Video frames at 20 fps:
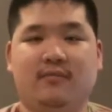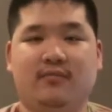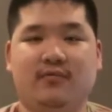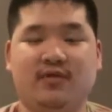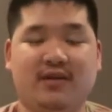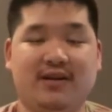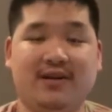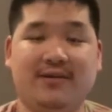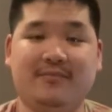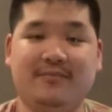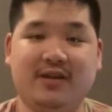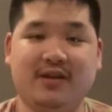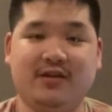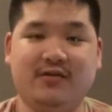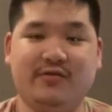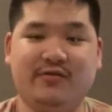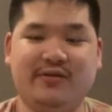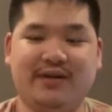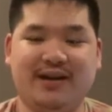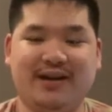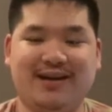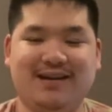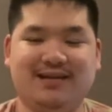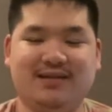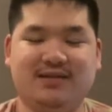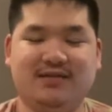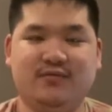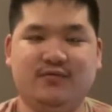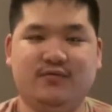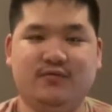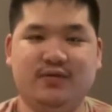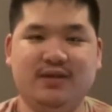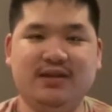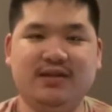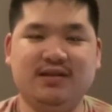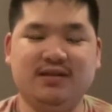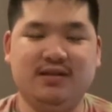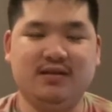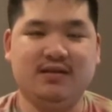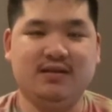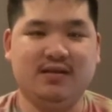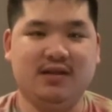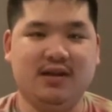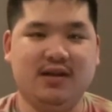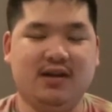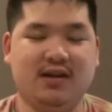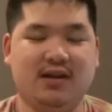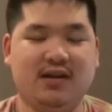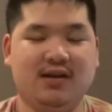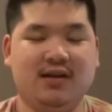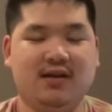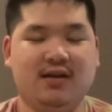To update you guys, recently